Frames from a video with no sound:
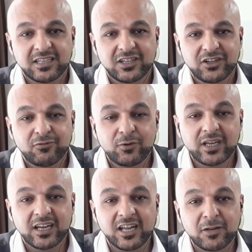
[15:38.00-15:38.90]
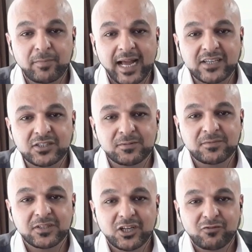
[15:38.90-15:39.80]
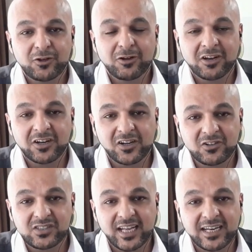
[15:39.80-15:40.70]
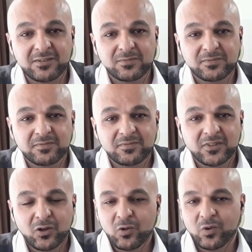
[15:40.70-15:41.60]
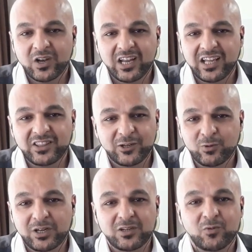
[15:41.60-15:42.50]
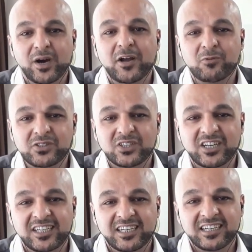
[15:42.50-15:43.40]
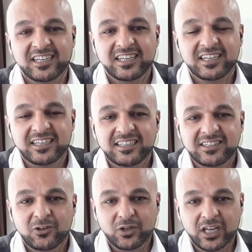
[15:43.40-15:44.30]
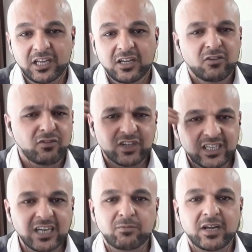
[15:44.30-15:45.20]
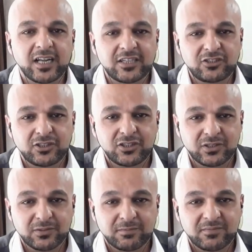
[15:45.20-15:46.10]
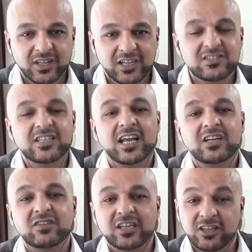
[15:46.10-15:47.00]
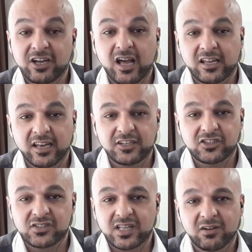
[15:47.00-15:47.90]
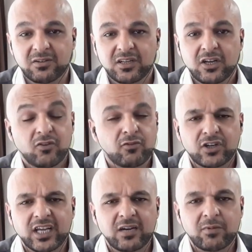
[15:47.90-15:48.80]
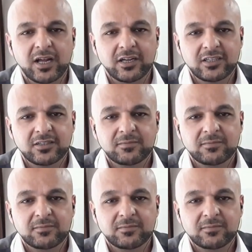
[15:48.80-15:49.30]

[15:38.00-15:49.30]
If we cannot pass them, if we cannot understand them, wallah, then why are we studying? Okay? Forget about IG2. It's not even in the calculations now. Forget about it.